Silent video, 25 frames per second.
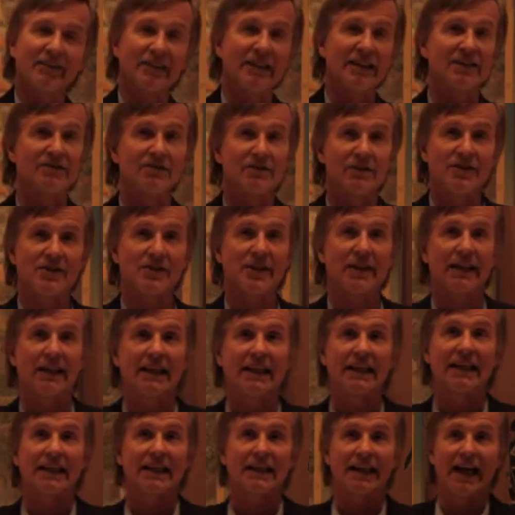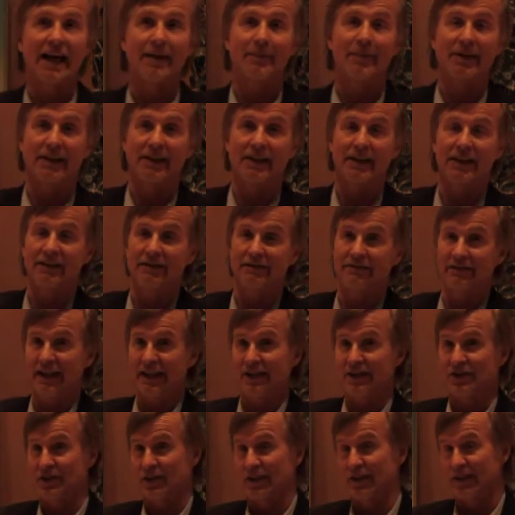an interesting economic
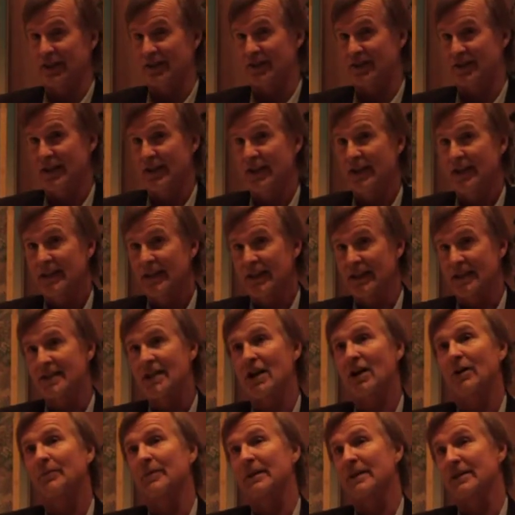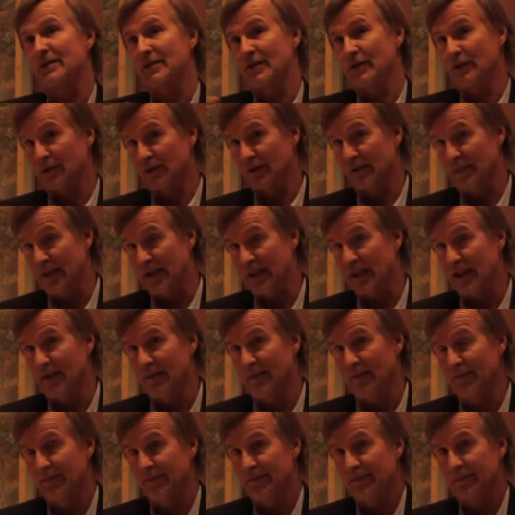innovation that's helping solar
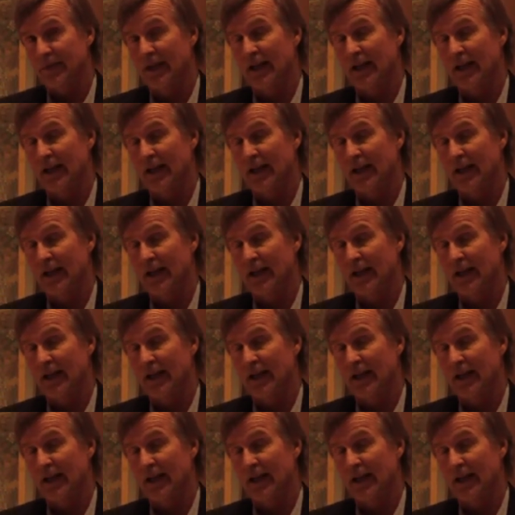become